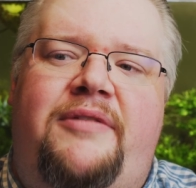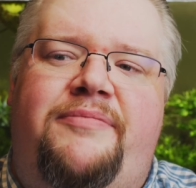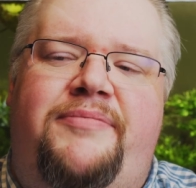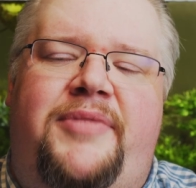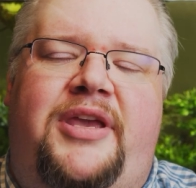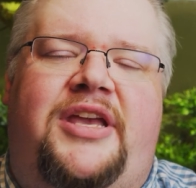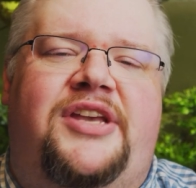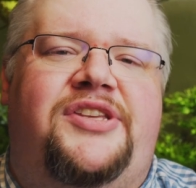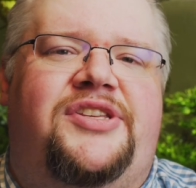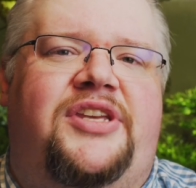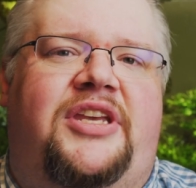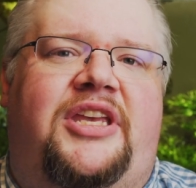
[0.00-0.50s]

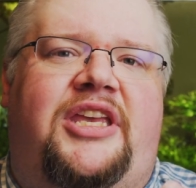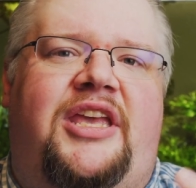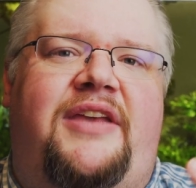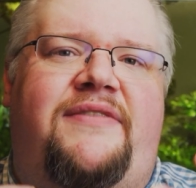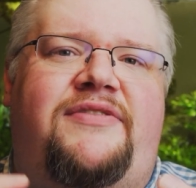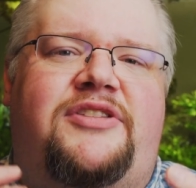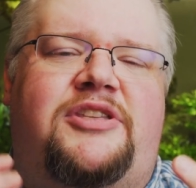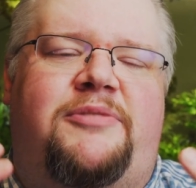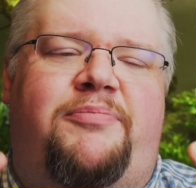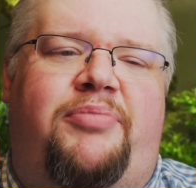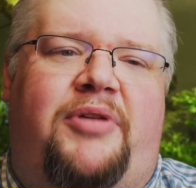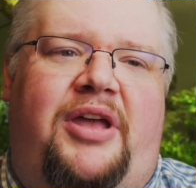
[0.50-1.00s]
because it
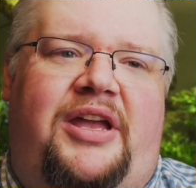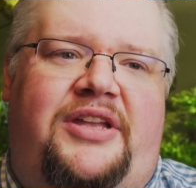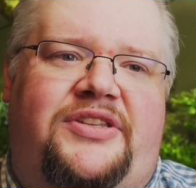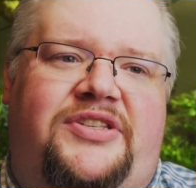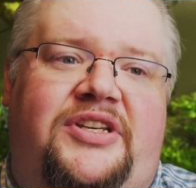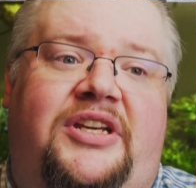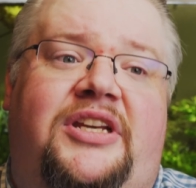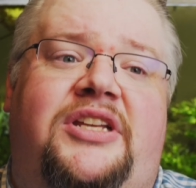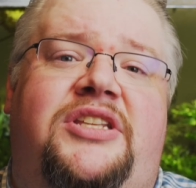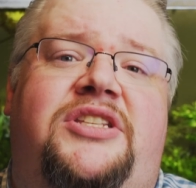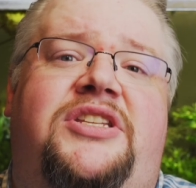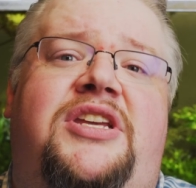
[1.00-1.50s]
gives the plants
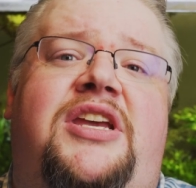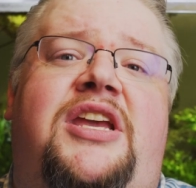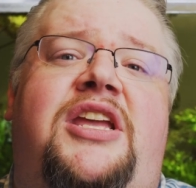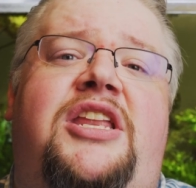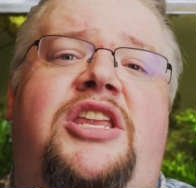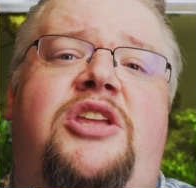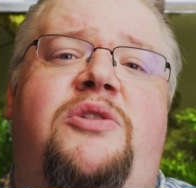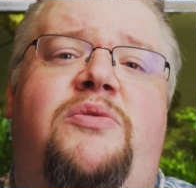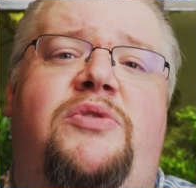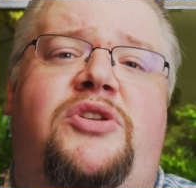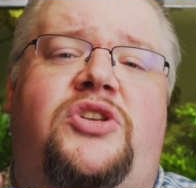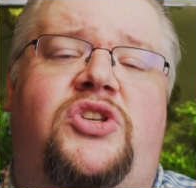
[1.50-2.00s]
a
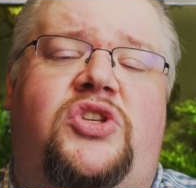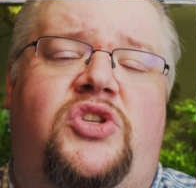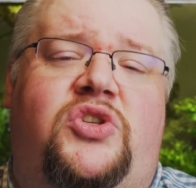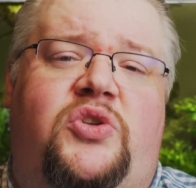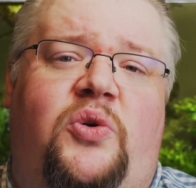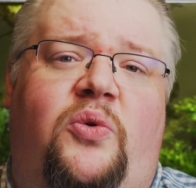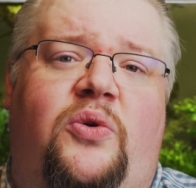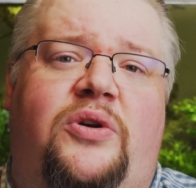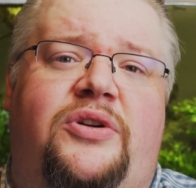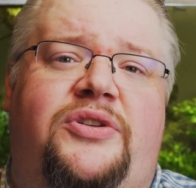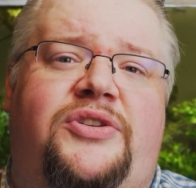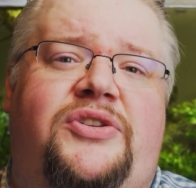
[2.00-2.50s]
continuous
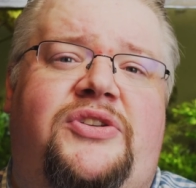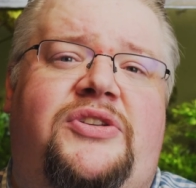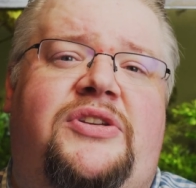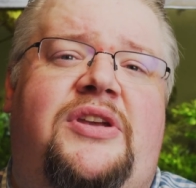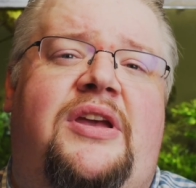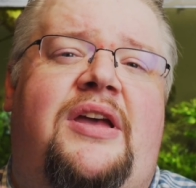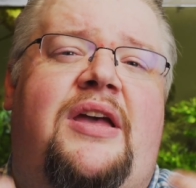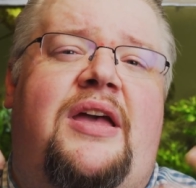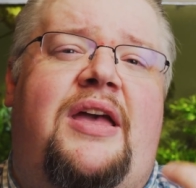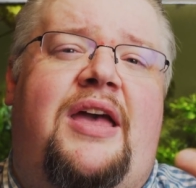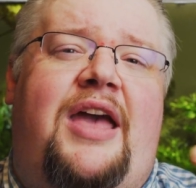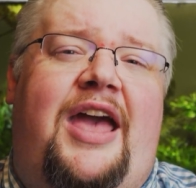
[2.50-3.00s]

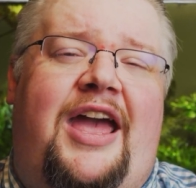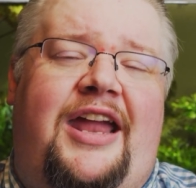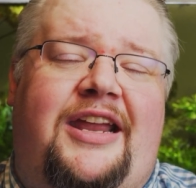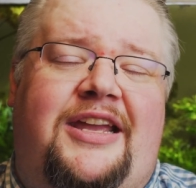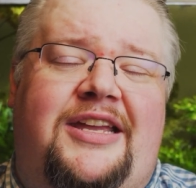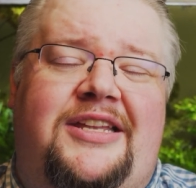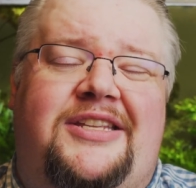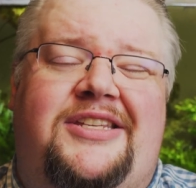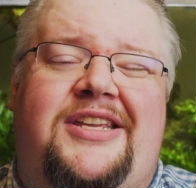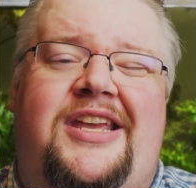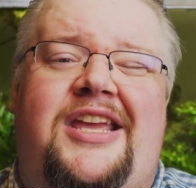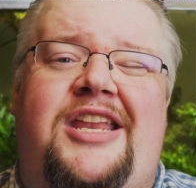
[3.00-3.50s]
source and
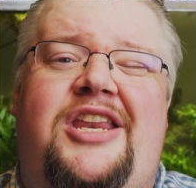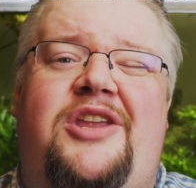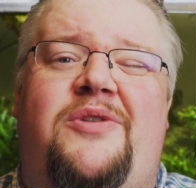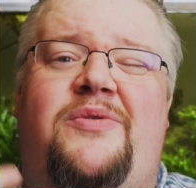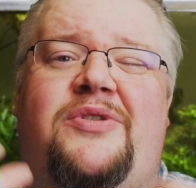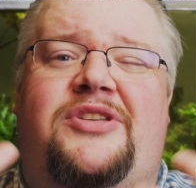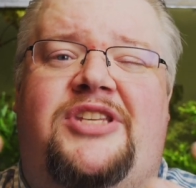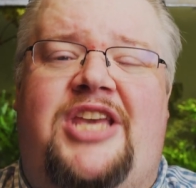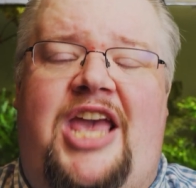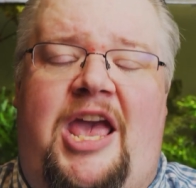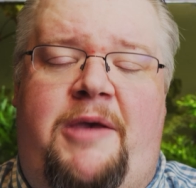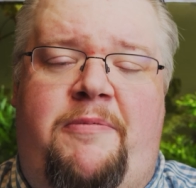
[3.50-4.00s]

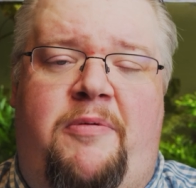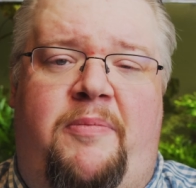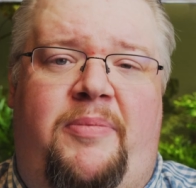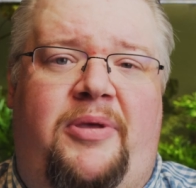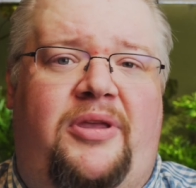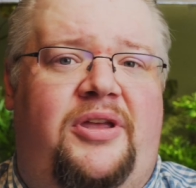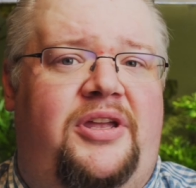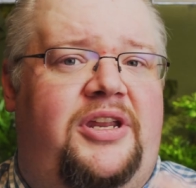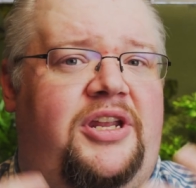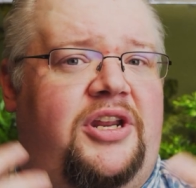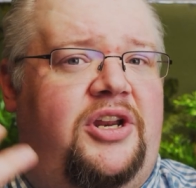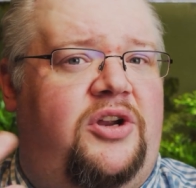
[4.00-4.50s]
continuous
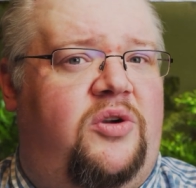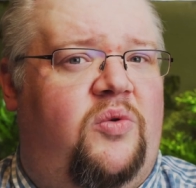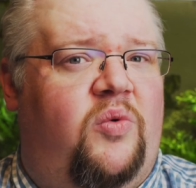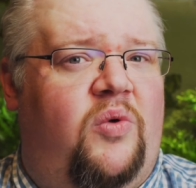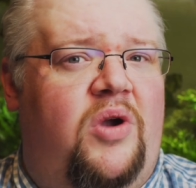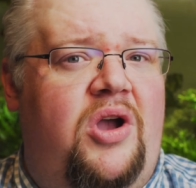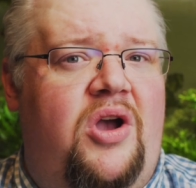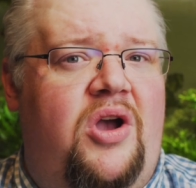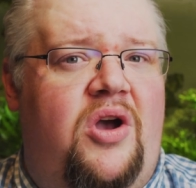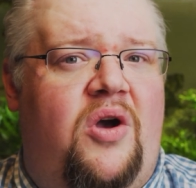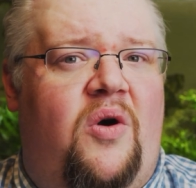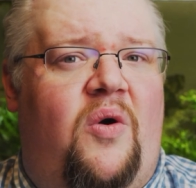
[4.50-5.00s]
capability to
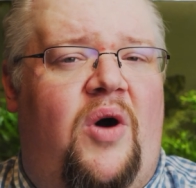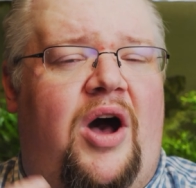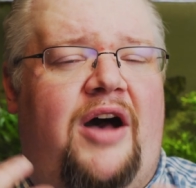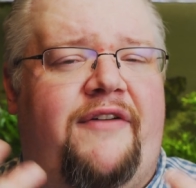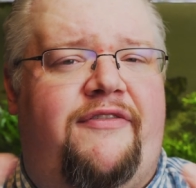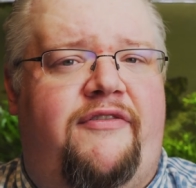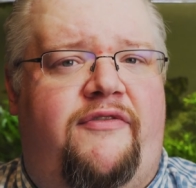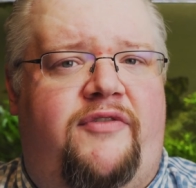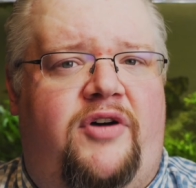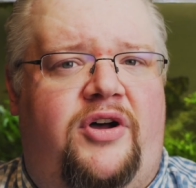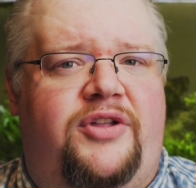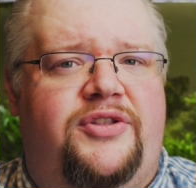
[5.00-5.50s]
grow off
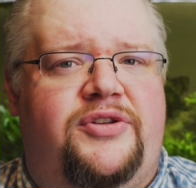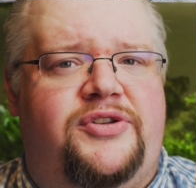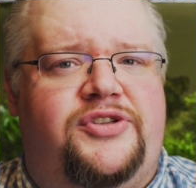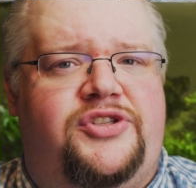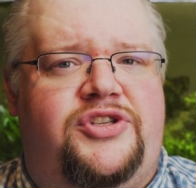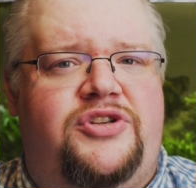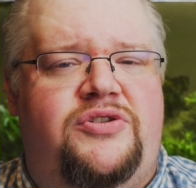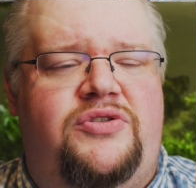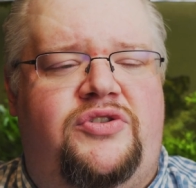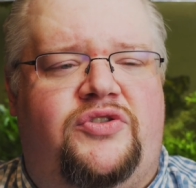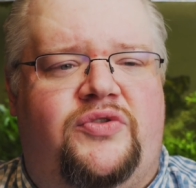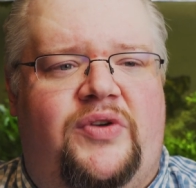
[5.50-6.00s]
of all those
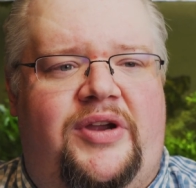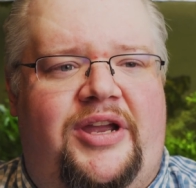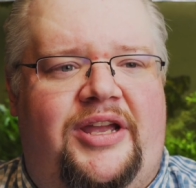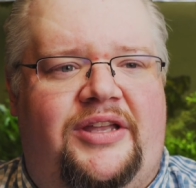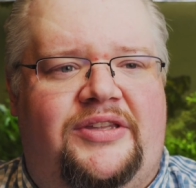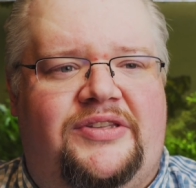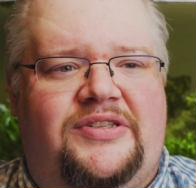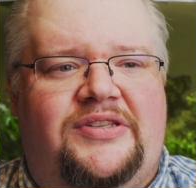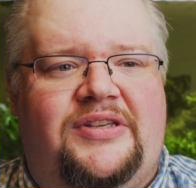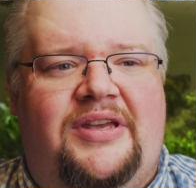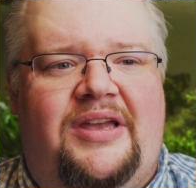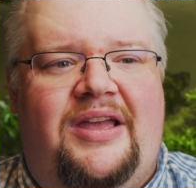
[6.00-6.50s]

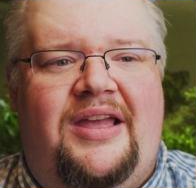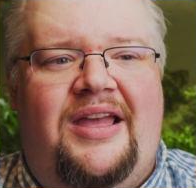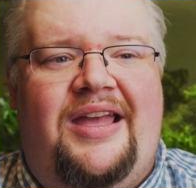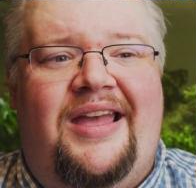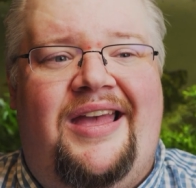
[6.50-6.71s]
nutrients.